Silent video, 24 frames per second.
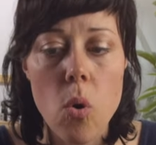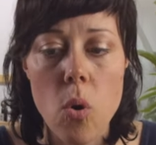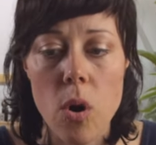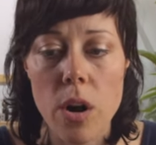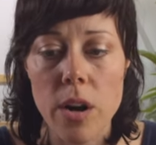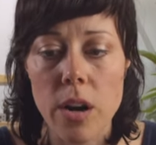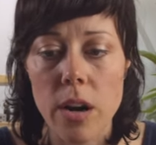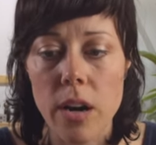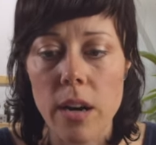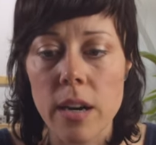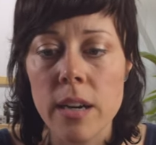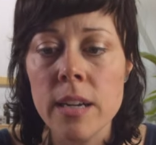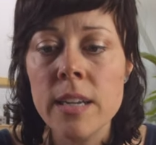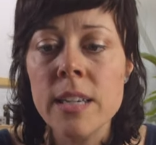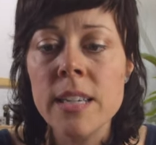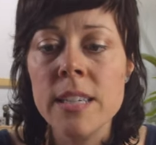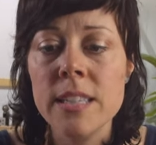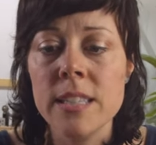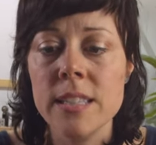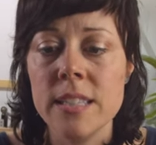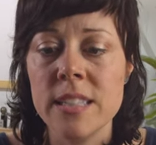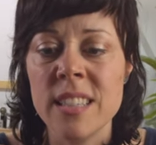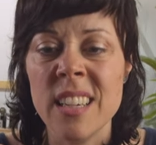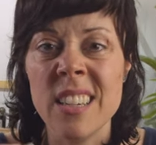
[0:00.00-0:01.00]
quarter,
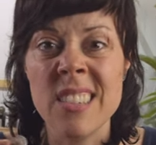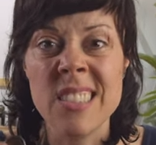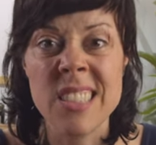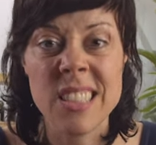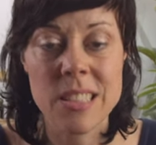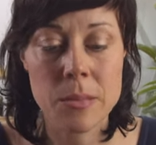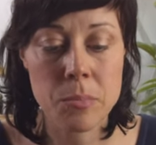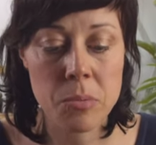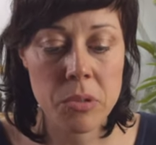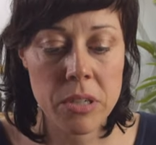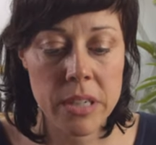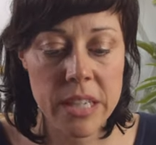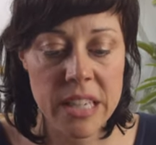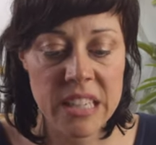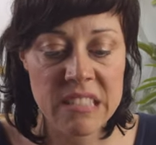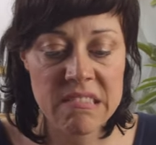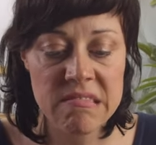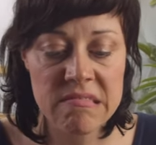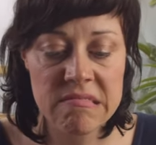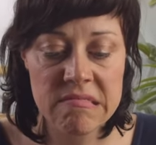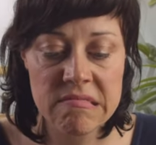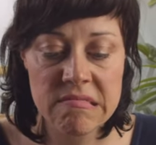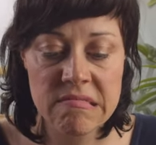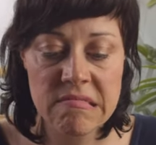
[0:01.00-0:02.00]
so it's pretty,
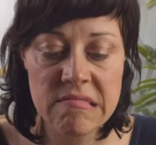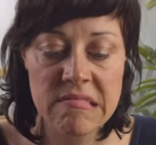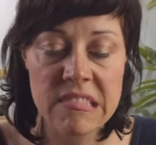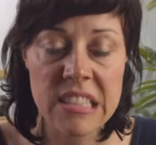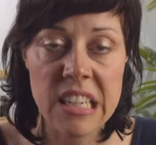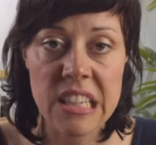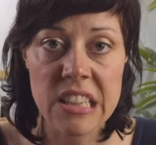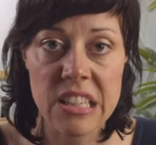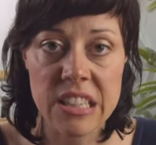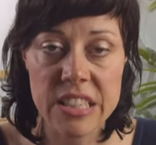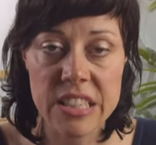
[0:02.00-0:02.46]
not